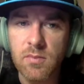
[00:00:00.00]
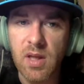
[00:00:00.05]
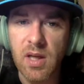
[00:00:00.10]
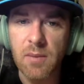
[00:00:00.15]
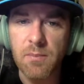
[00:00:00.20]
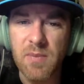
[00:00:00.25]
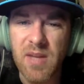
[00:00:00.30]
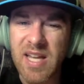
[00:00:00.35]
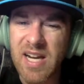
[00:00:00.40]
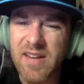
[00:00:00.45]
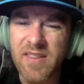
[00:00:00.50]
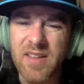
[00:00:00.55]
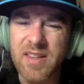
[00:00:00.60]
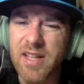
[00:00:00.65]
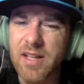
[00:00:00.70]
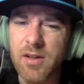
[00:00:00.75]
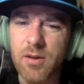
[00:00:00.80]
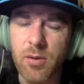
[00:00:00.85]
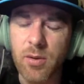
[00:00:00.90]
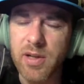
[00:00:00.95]
Yeah, and I think
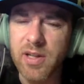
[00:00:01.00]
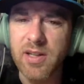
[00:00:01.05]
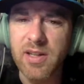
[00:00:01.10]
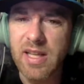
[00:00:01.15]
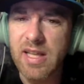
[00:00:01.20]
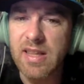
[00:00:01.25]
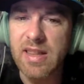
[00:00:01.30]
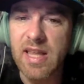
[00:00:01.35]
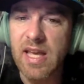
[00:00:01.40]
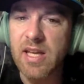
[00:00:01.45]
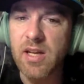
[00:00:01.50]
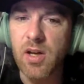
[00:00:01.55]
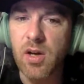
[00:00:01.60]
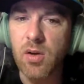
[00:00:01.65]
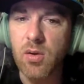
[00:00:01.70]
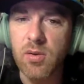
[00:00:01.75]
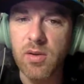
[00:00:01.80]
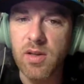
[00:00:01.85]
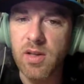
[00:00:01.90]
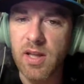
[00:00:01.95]
they'd agree. They
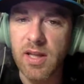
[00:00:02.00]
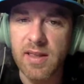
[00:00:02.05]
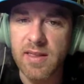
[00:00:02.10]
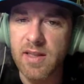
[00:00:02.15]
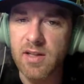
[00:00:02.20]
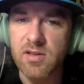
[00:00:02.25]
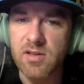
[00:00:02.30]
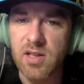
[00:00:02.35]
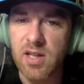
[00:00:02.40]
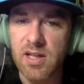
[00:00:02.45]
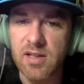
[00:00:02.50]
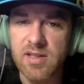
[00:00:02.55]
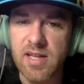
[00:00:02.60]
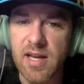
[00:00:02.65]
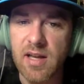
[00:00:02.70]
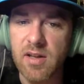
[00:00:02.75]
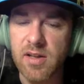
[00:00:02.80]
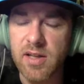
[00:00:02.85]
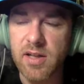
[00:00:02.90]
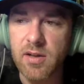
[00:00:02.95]
know that like there's a lot of
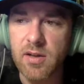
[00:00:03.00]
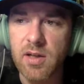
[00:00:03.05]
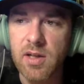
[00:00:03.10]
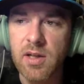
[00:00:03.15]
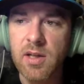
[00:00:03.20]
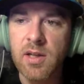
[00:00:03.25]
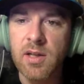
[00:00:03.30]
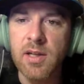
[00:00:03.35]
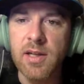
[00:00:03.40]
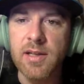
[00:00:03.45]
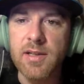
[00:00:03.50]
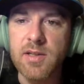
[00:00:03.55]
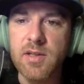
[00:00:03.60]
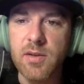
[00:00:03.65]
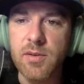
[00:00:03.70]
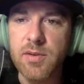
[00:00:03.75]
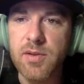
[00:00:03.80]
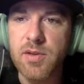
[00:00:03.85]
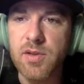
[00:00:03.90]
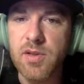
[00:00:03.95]
talent here, and
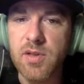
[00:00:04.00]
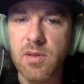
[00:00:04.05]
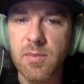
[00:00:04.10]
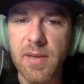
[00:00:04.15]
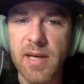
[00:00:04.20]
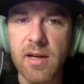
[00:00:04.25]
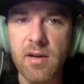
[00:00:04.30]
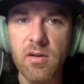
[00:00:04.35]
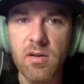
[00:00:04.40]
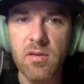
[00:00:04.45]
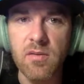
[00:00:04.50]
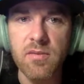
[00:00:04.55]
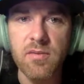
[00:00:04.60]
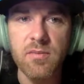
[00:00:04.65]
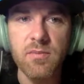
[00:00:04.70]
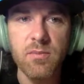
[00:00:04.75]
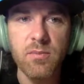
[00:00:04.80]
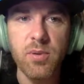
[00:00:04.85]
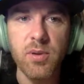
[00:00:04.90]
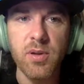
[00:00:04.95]
so it's just a matter of
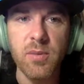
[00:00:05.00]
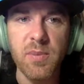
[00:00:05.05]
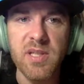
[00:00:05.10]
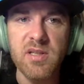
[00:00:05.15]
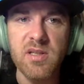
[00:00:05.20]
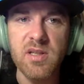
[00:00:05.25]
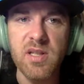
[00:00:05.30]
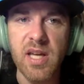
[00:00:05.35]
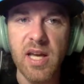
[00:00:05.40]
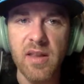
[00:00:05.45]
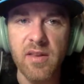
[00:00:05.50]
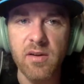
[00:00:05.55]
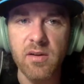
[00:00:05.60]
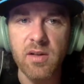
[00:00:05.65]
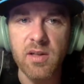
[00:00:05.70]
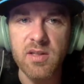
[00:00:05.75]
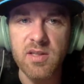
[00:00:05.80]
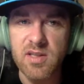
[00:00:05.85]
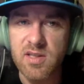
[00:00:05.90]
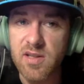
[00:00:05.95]
putting the pieces together
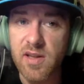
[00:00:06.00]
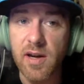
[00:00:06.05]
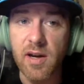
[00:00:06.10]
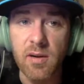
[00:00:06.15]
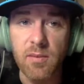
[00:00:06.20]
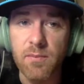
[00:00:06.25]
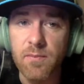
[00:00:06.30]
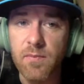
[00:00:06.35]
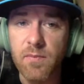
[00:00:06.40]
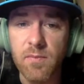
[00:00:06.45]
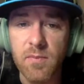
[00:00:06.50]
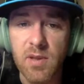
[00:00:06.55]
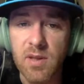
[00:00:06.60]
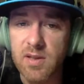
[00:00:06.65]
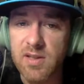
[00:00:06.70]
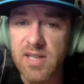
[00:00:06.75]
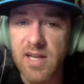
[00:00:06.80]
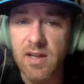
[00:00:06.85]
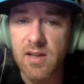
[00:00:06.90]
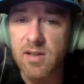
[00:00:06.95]
because it's there. I mean,
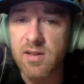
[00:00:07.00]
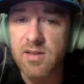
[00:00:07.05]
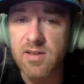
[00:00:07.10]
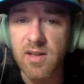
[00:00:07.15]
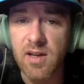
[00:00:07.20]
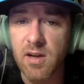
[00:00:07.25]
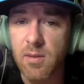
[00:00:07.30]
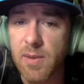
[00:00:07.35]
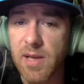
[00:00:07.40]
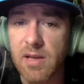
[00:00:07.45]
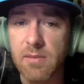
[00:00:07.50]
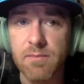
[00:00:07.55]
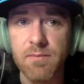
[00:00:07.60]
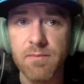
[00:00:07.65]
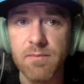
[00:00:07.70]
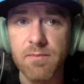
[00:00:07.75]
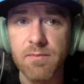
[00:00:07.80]
the talent is there, man.